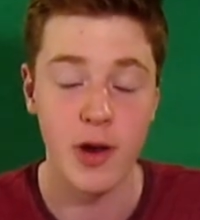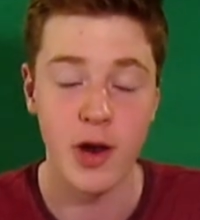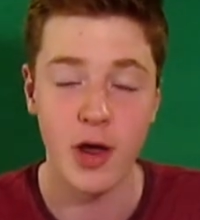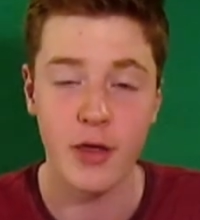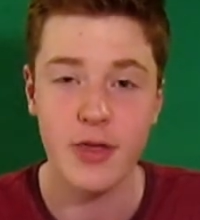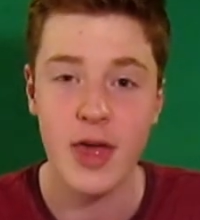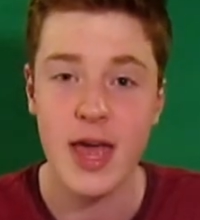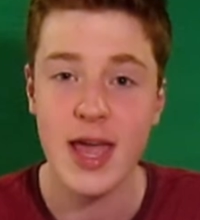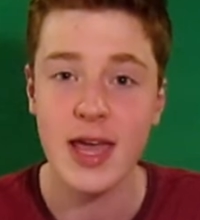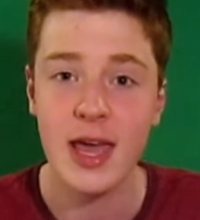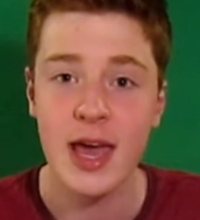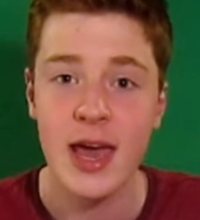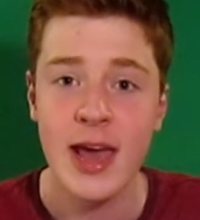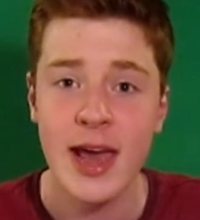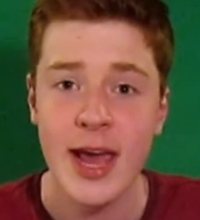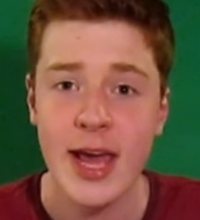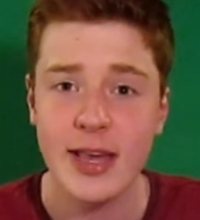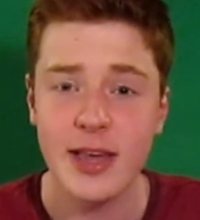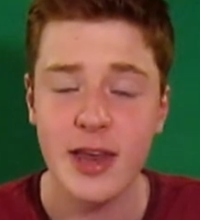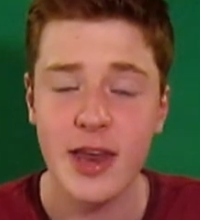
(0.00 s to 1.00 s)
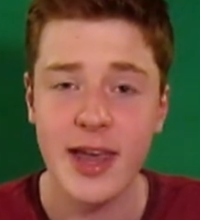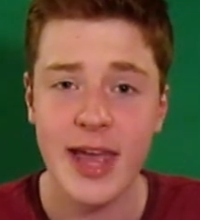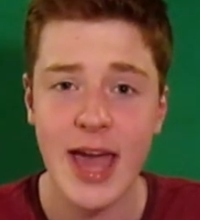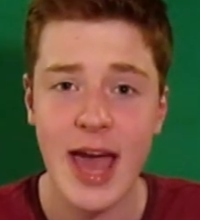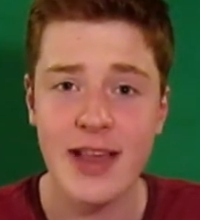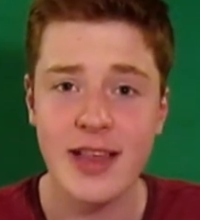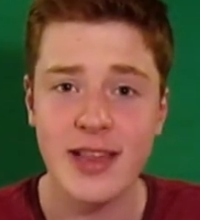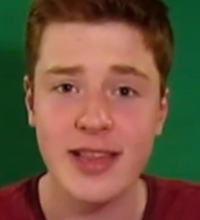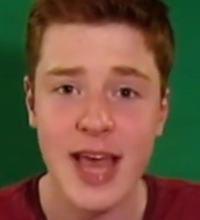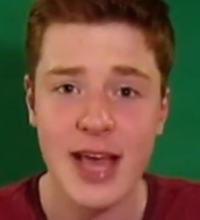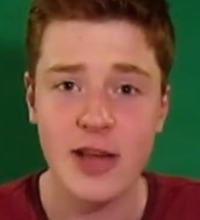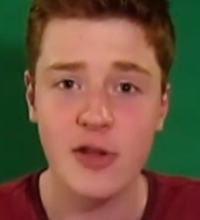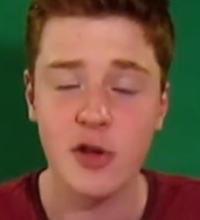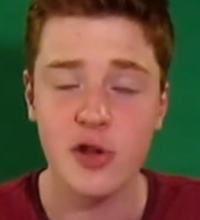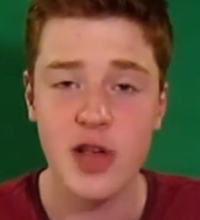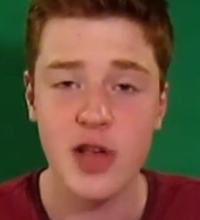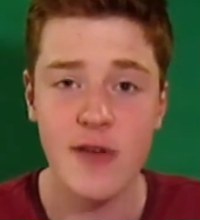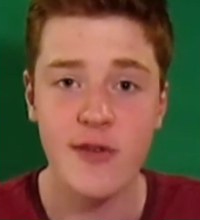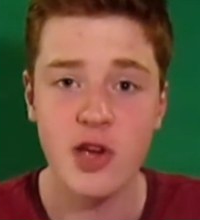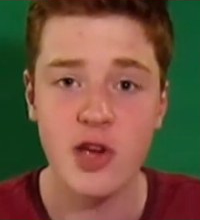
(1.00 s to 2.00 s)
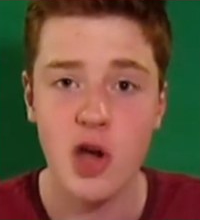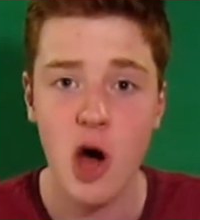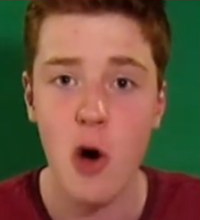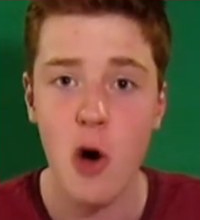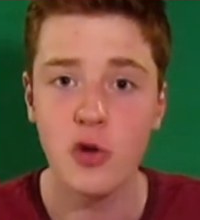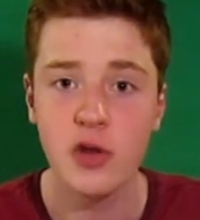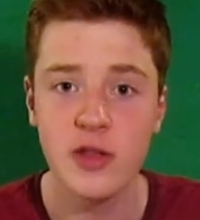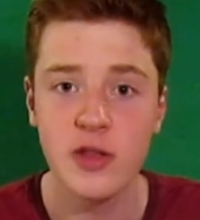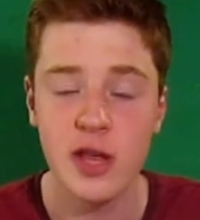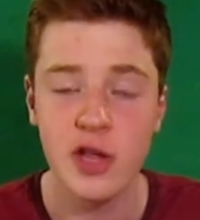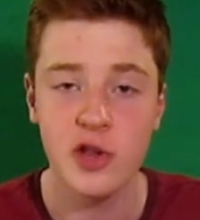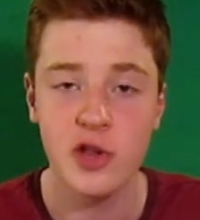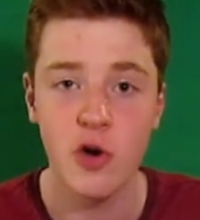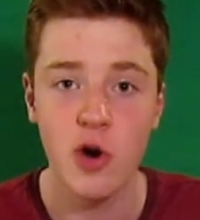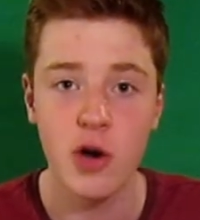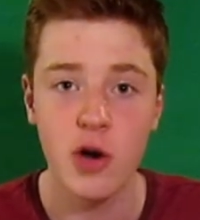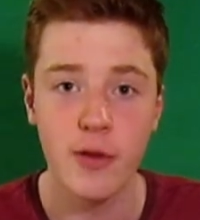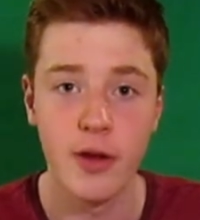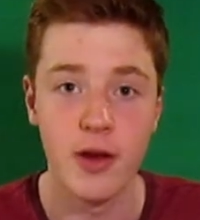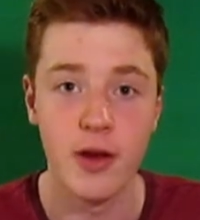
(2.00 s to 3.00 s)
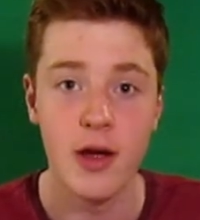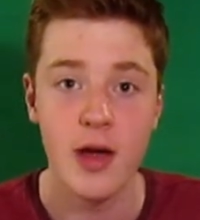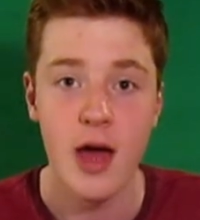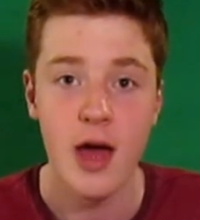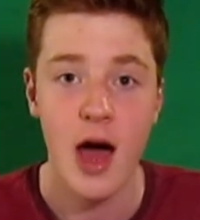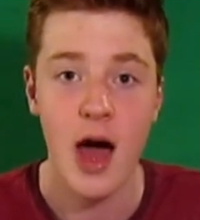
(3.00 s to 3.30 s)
and I think he's going to get 6 or 7 goals in this tournament.